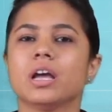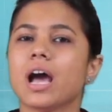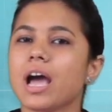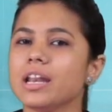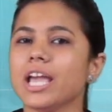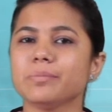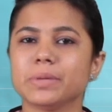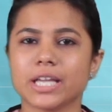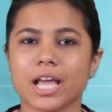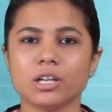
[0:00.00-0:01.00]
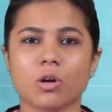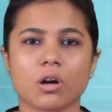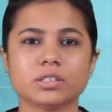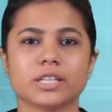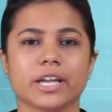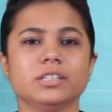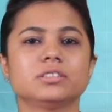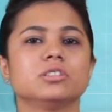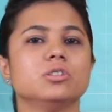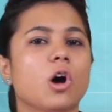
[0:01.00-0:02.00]
Unlike metallic
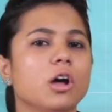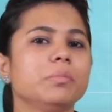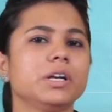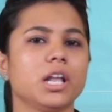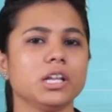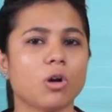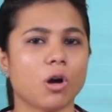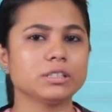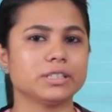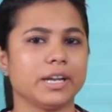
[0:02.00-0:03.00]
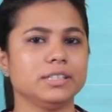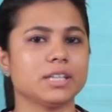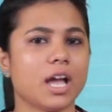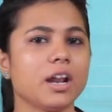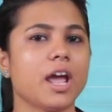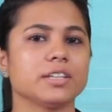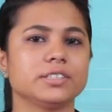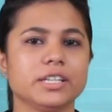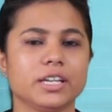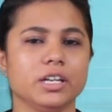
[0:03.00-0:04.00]
oxides, non-metallic oxides are
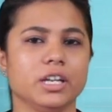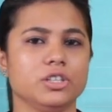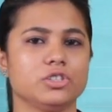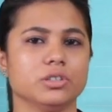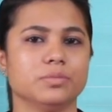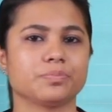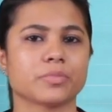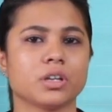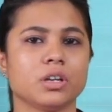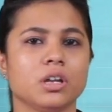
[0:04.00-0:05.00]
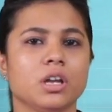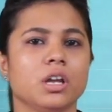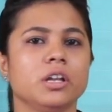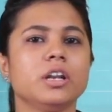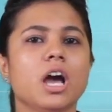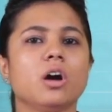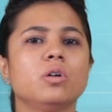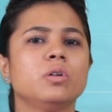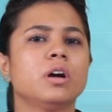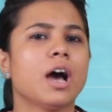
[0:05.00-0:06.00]
acidic in nature. Now
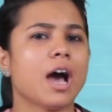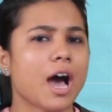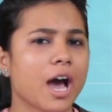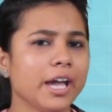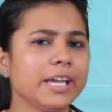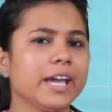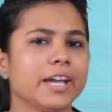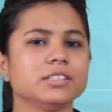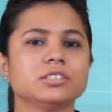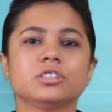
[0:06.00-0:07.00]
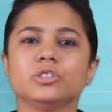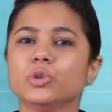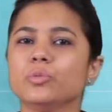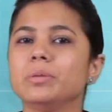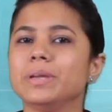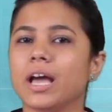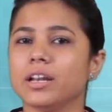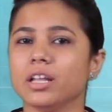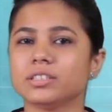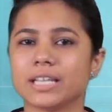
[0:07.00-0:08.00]
I guess you will be
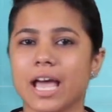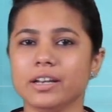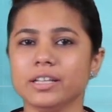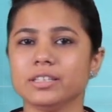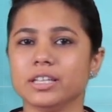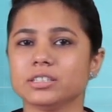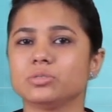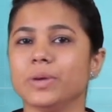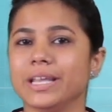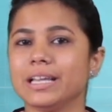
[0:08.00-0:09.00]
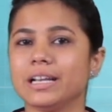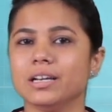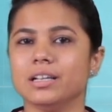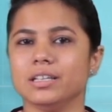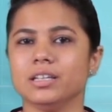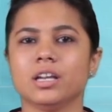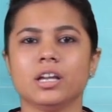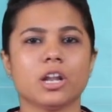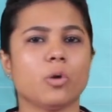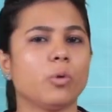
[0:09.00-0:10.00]
understanding this very clearly
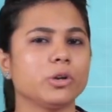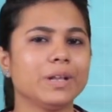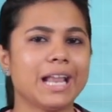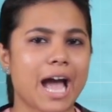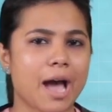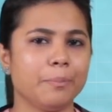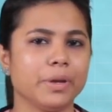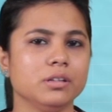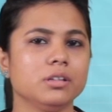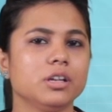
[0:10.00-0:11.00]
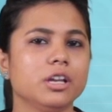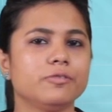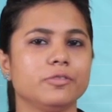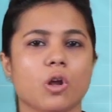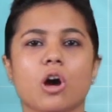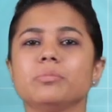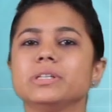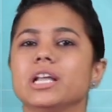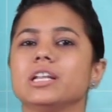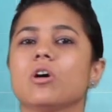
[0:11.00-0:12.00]
now what will happen if
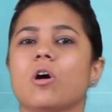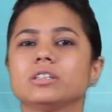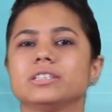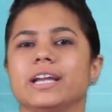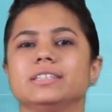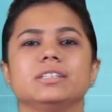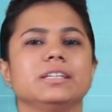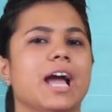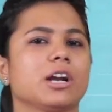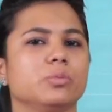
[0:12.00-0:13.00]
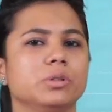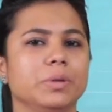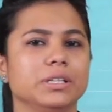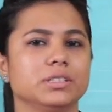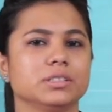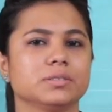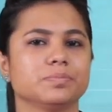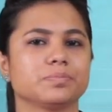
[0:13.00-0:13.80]
non-metallic oxides react with bases.